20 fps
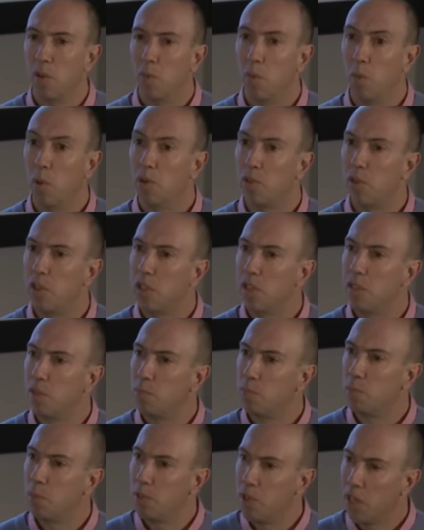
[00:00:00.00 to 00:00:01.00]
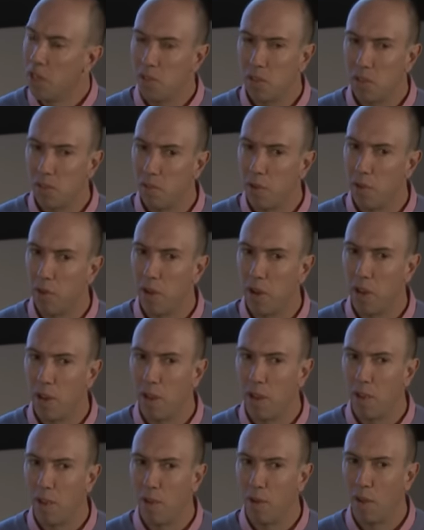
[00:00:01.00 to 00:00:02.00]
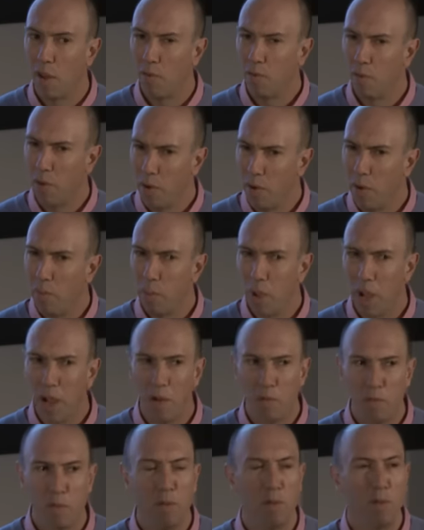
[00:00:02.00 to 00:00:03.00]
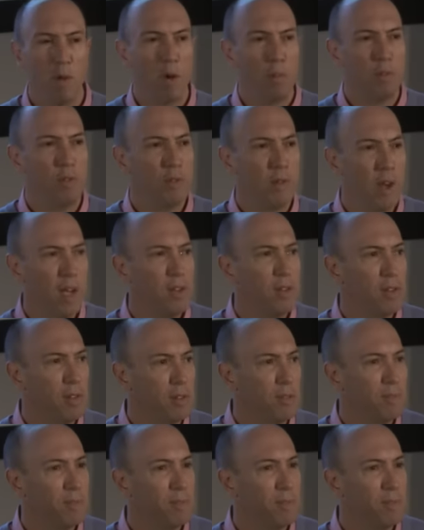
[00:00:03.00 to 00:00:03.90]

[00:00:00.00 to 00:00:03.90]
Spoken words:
which is potentially a very powerful observation.